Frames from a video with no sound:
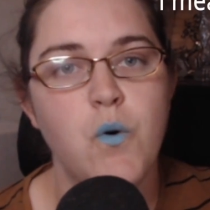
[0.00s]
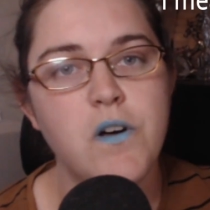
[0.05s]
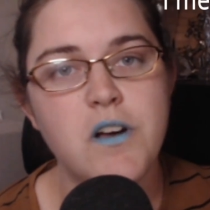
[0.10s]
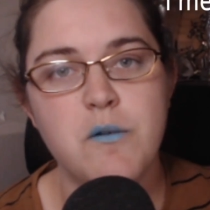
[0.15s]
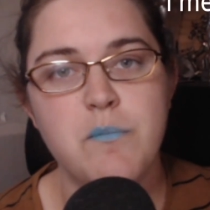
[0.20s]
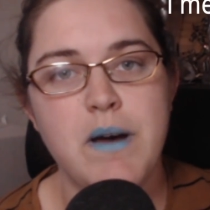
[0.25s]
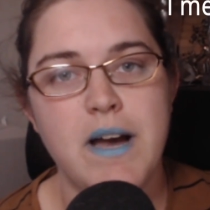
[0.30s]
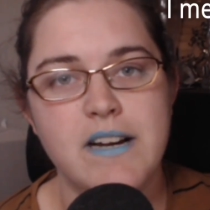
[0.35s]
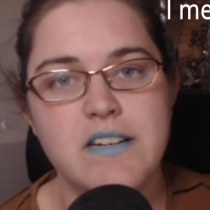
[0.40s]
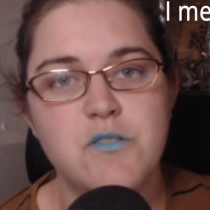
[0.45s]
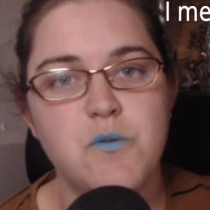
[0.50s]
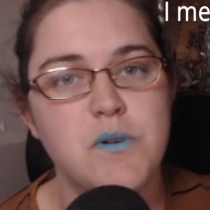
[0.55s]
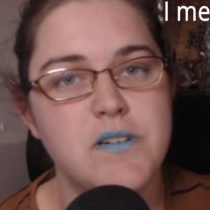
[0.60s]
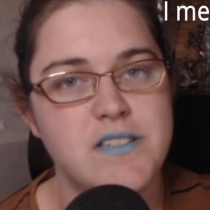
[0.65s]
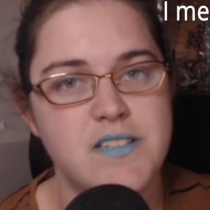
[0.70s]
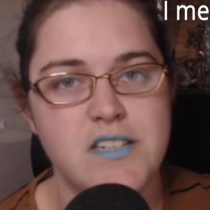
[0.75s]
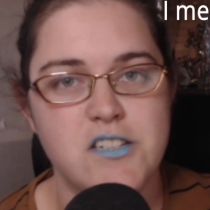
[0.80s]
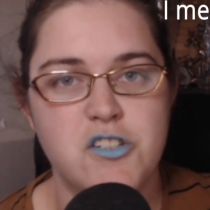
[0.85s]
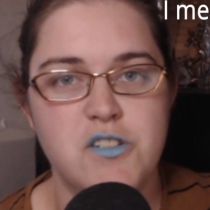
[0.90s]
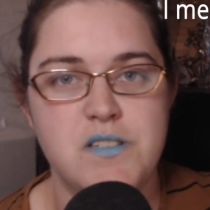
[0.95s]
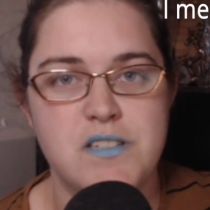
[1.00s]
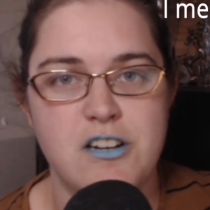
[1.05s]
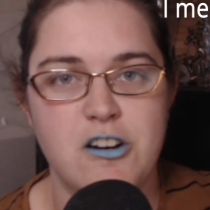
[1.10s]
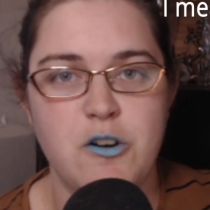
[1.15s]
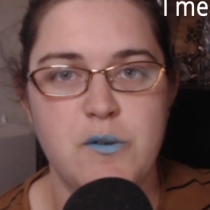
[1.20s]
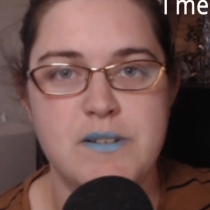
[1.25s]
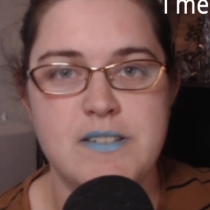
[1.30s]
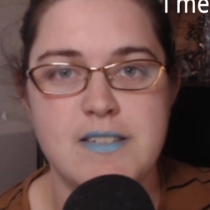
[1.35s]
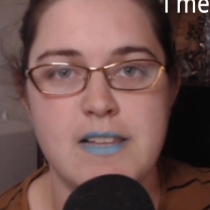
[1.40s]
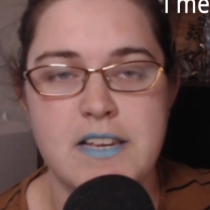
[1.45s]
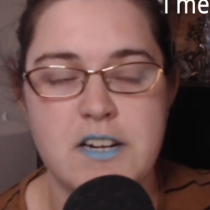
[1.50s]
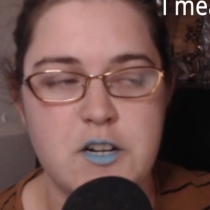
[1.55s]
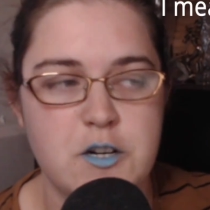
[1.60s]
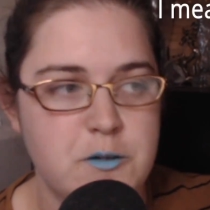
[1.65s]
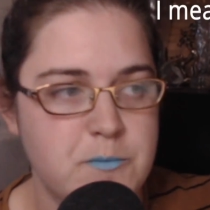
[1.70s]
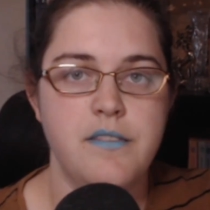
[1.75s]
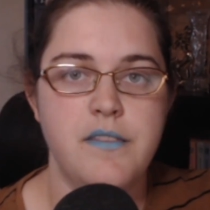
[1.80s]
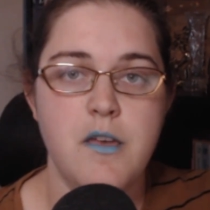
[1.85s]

We'll come back to what a session 0 is later.